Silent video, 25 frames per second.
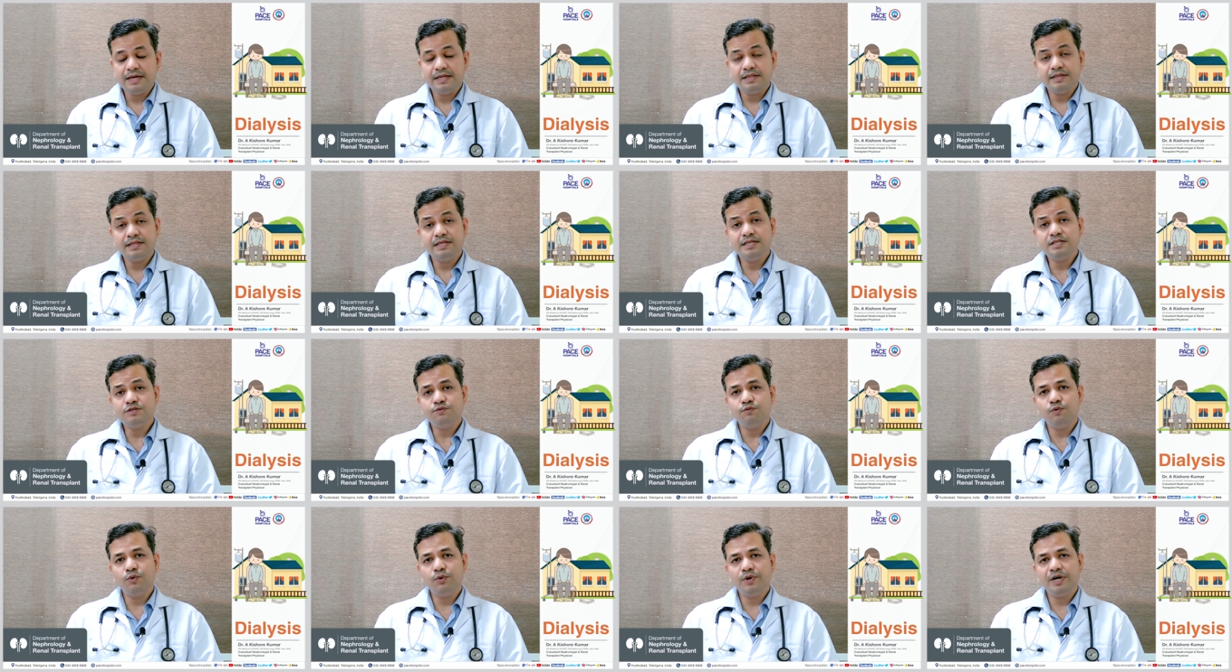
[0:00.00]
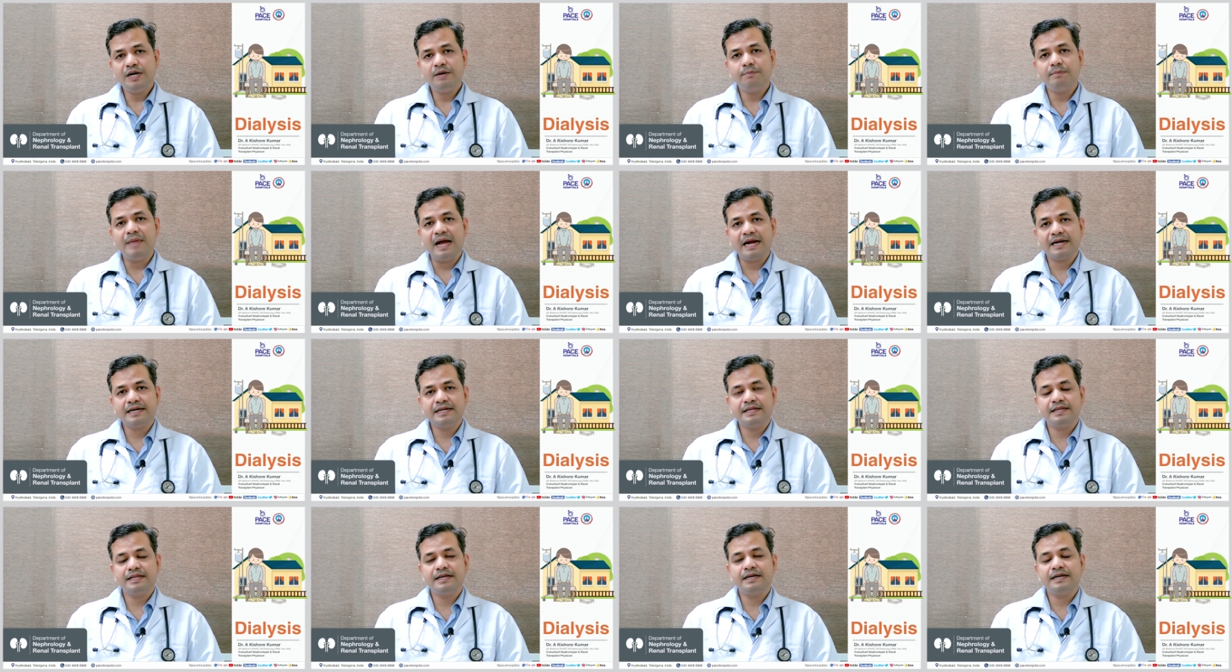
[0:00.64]
in this fluid
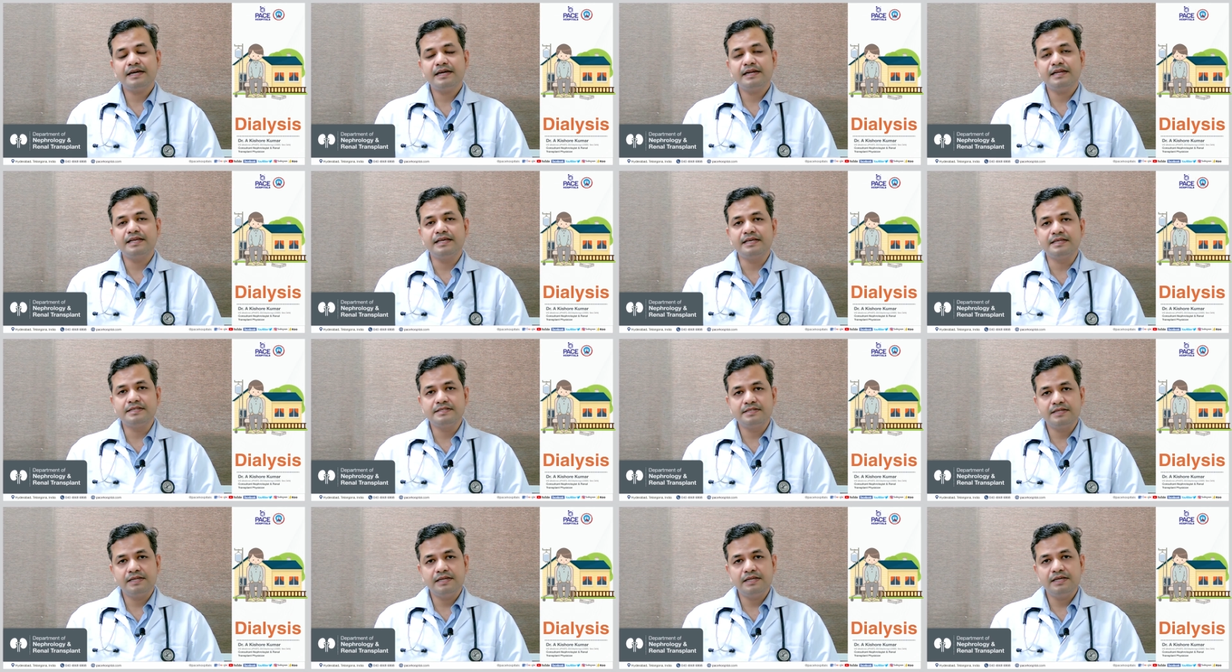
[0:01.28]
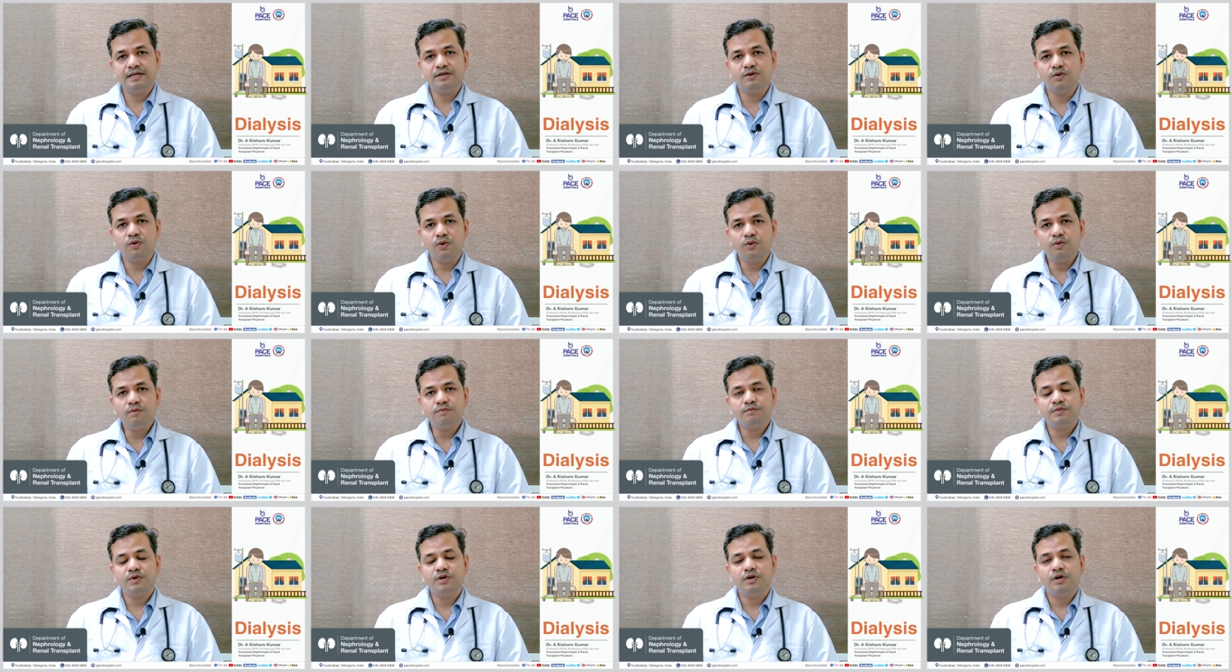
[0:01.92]
bacteria can easily
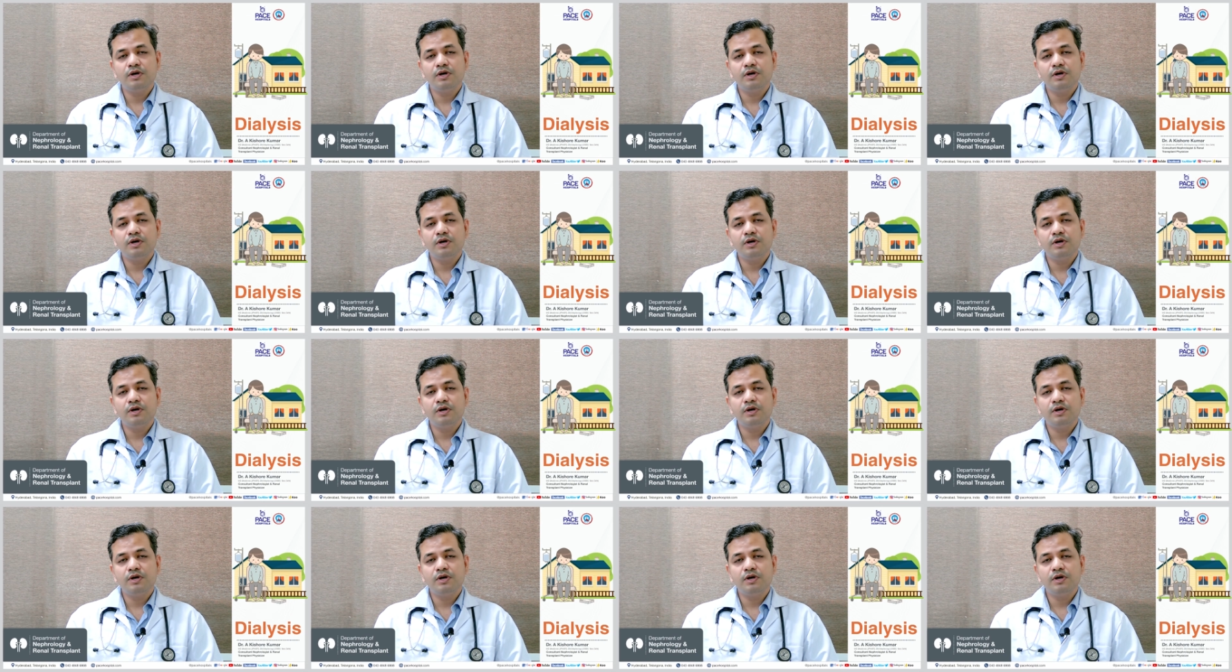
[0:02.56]
grow.